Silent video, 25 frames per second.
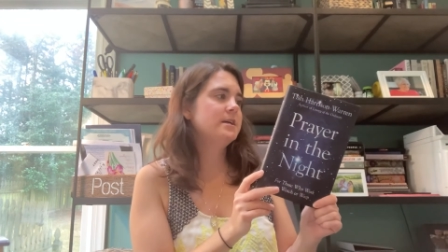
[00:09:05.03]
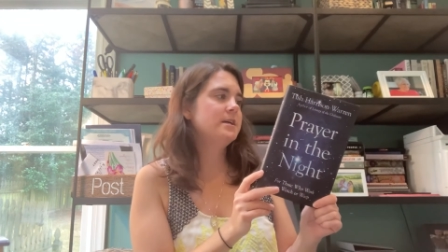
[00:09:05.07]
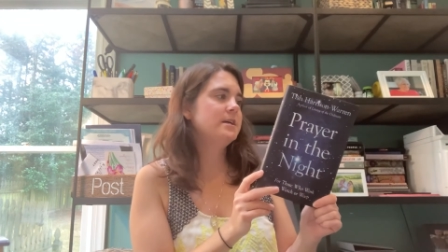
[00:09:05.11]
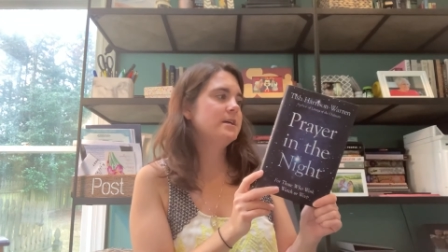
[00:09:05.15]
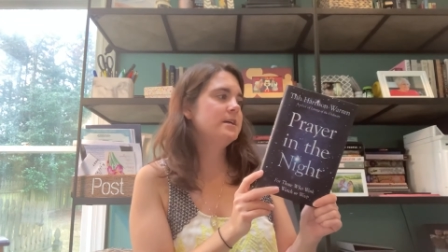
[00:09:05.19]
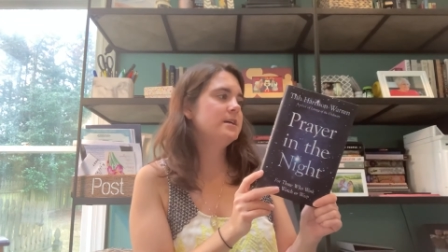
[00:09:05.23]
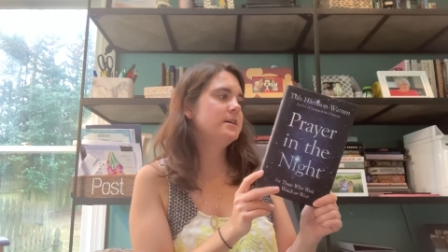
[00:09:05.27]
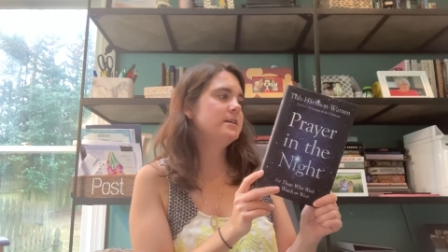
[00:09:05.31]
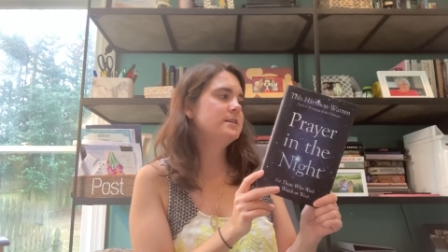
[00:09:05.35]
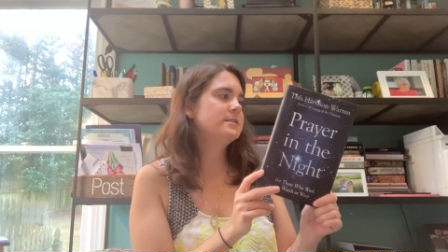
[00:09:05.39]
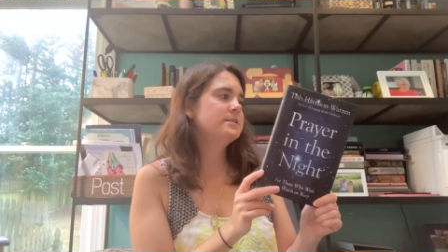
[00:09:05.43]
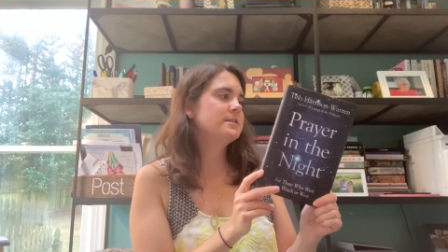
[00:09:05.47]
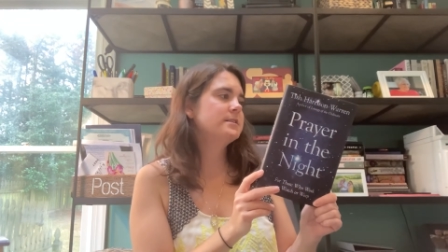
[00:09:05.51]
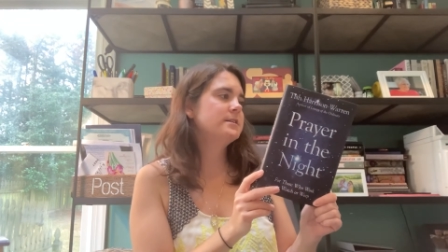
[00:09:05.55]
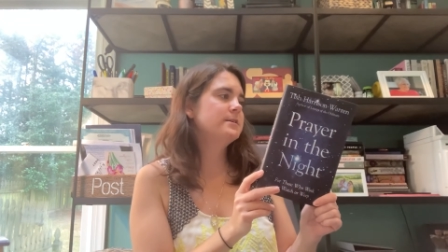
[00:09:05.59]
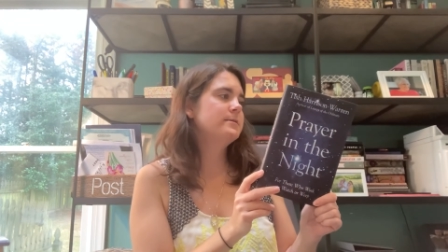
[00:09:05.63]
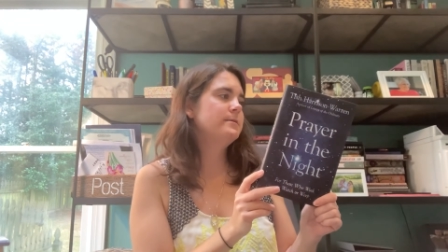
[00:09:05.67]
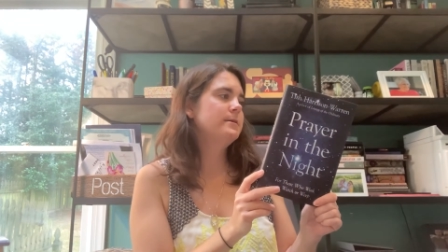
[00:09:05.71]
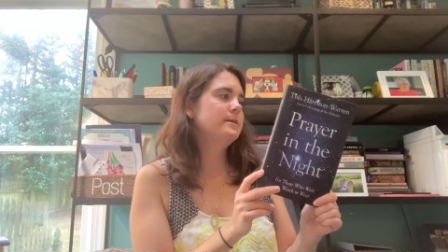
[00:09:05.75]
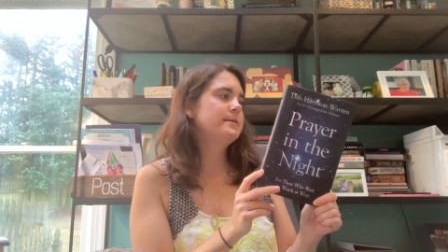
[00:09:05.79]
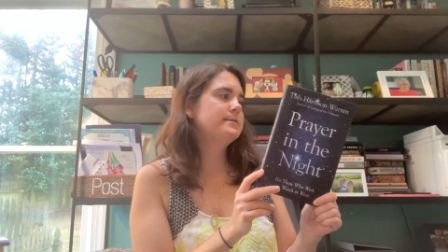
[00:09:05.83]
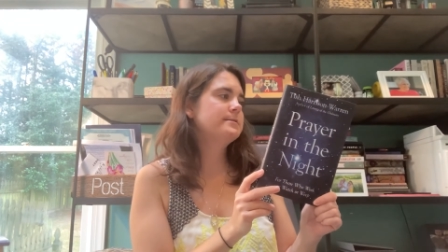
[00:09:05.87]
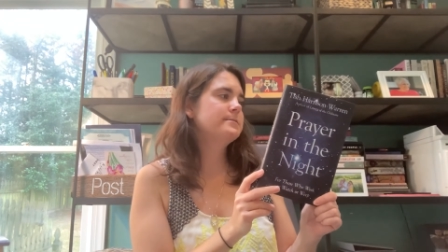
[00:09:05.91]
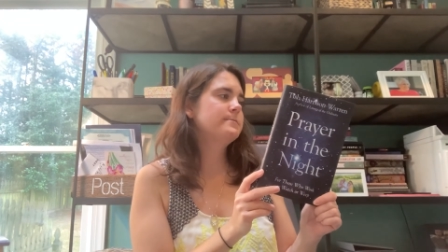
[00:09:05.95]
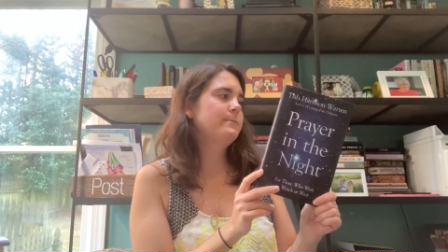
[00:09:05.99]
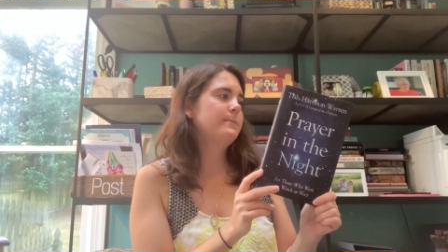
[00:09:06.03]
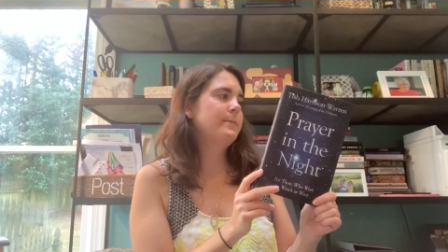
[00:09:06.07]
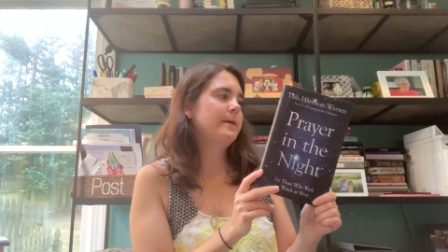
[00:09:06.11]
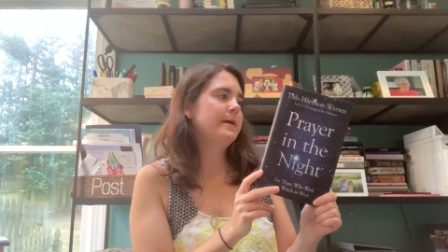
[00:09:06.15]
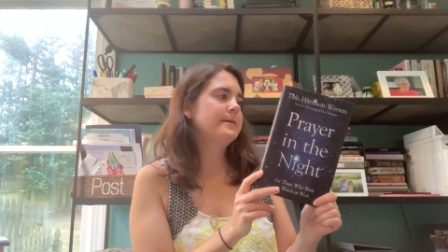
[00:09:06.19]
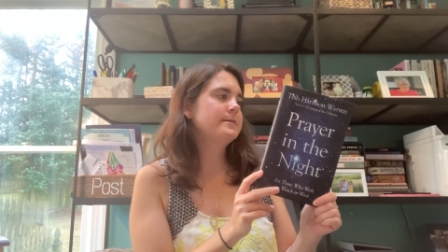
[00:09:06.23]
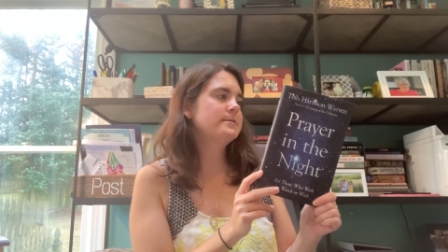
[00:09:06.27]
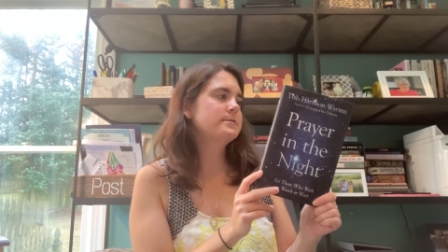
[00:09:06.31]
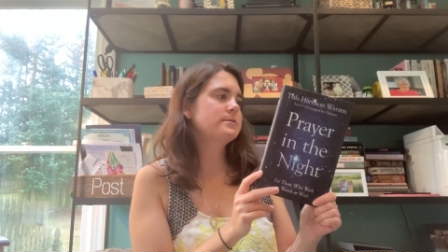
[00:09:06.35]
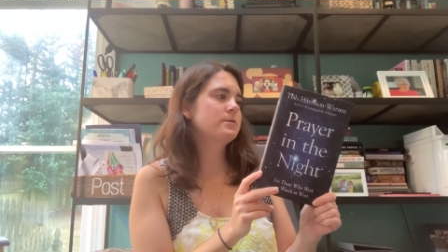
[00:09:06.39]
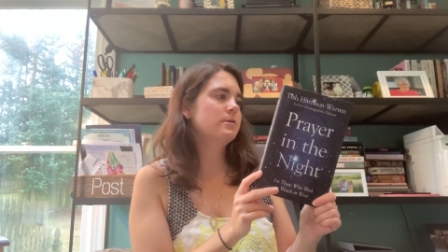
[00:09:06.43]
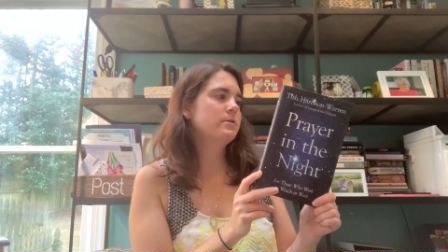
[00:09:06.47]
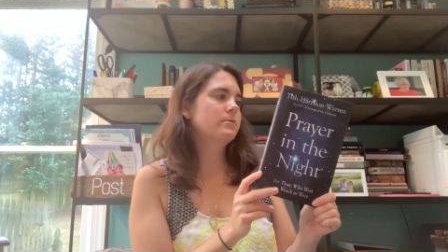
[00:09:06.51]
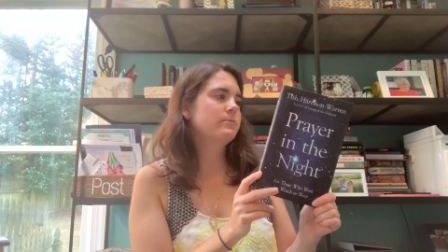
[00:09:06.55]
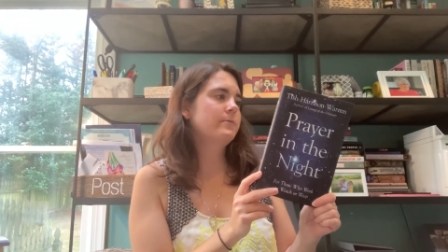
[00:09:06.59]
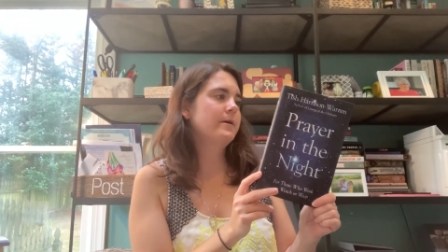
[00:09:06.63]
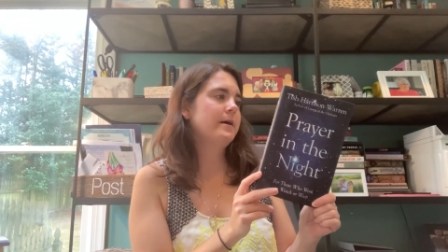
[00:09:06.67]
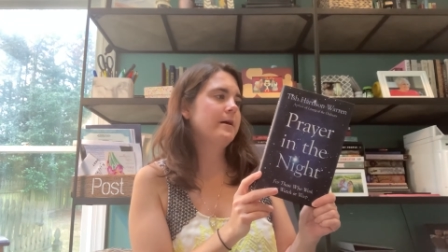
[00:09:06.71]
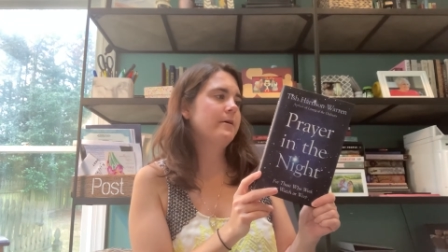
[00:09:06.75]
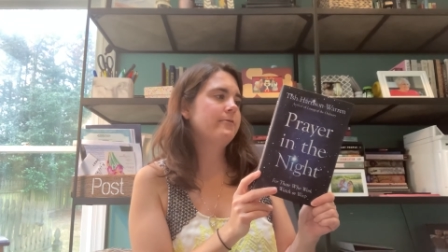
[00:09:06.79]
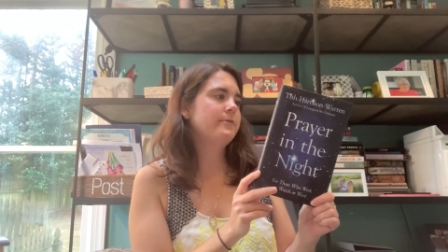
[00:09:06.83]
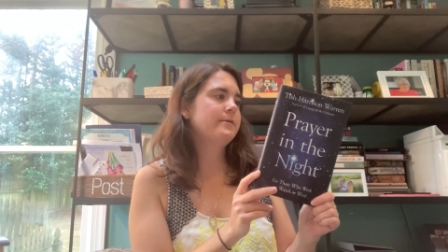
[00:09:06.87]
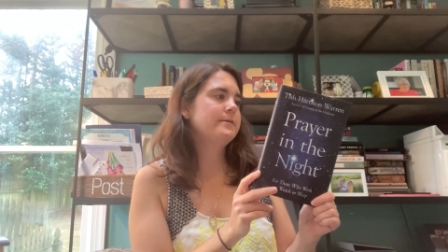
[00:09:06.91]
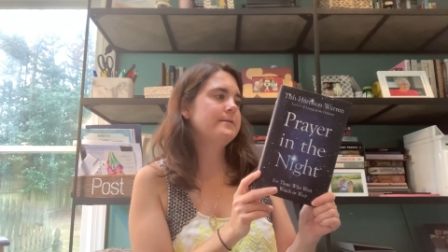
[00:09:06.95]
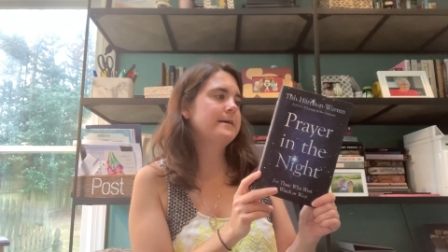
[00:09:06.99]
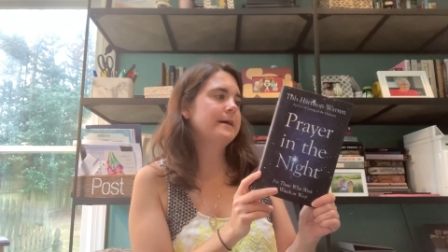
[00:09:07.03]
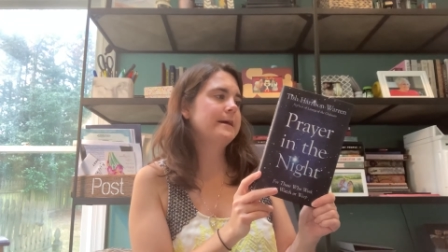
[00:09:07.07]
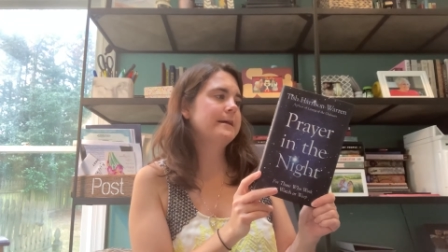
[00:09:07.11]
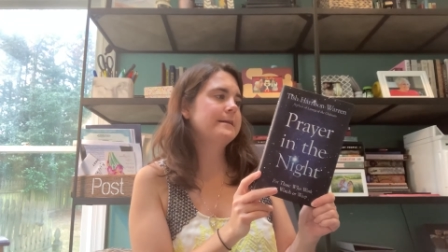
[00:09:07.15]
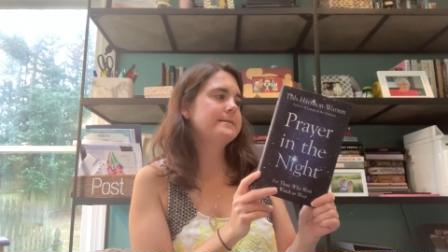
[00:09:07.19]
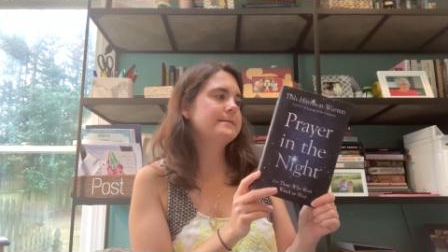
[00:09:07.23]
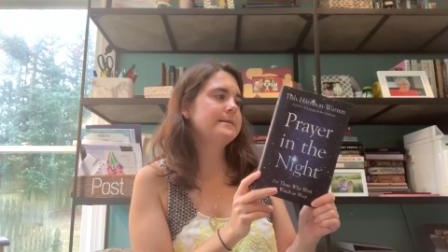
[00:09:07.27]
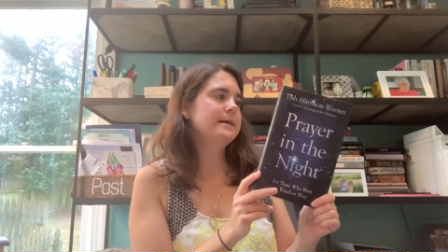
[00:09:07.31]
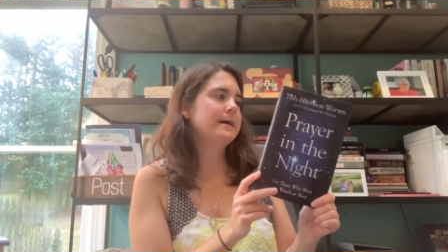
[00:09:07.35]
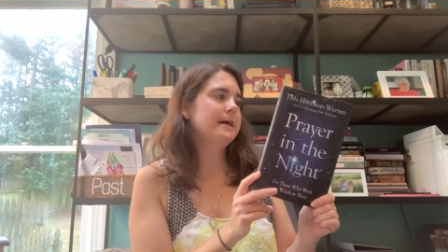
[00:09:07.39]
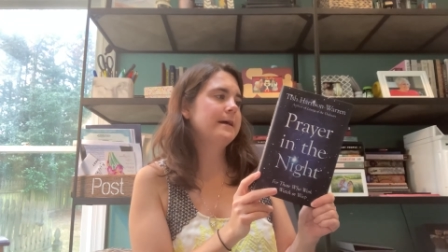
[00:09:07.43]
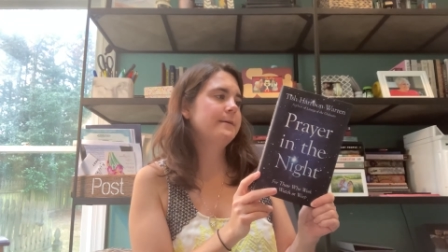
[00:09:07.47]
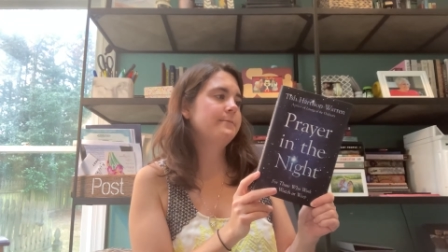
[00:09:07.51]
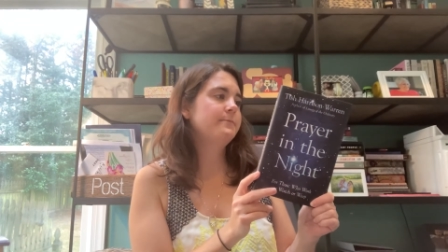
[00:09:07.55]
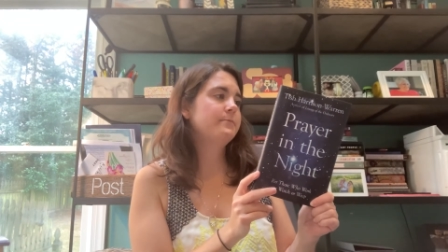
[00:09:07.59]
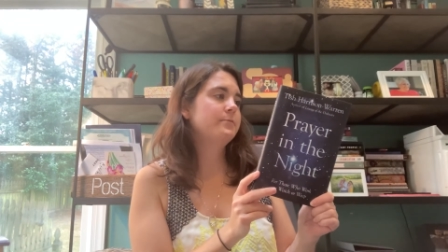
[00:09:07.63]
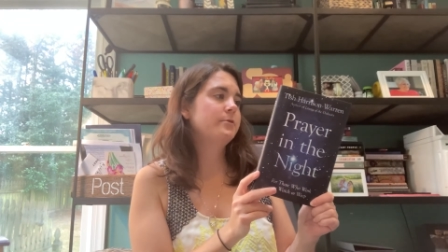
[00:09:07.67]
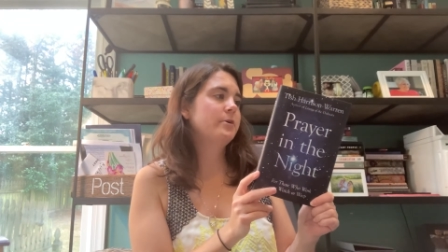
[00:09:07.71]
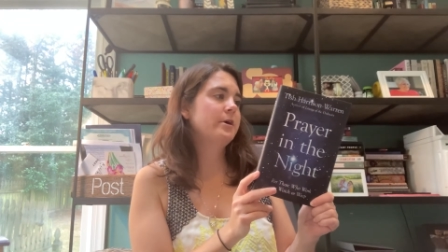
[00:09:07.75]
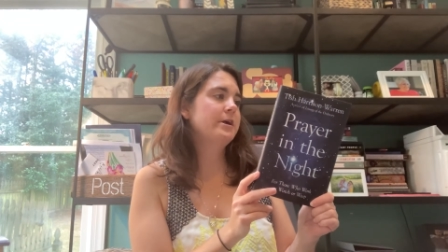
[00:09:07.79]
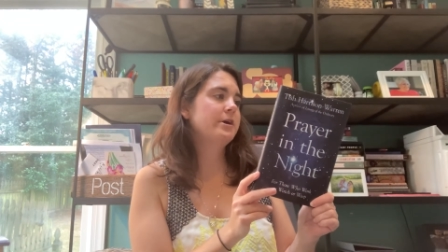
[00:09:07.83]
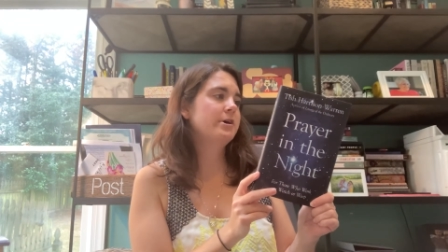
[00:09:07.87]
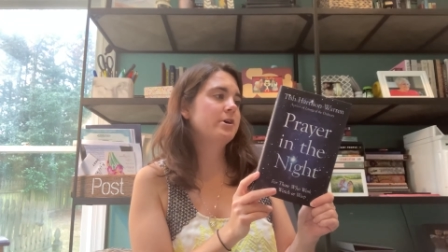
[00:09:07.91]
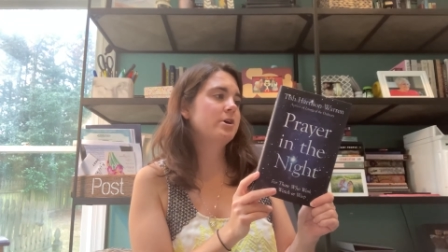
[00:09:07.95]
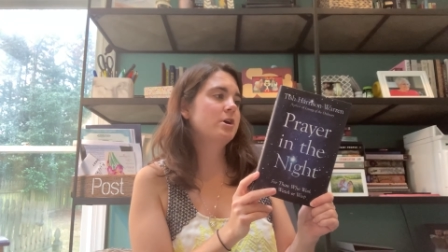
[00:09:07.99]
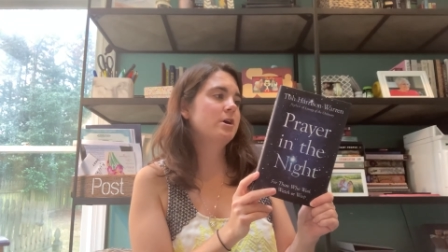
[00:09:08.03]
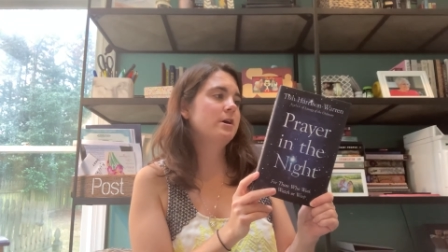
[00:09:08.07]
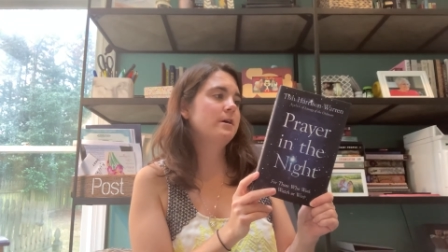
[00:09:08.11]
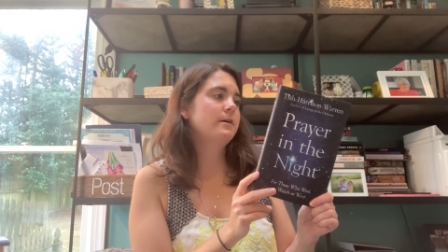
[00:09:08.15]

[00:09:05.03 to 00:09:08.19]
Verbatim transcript: It is based around the nighttime prayer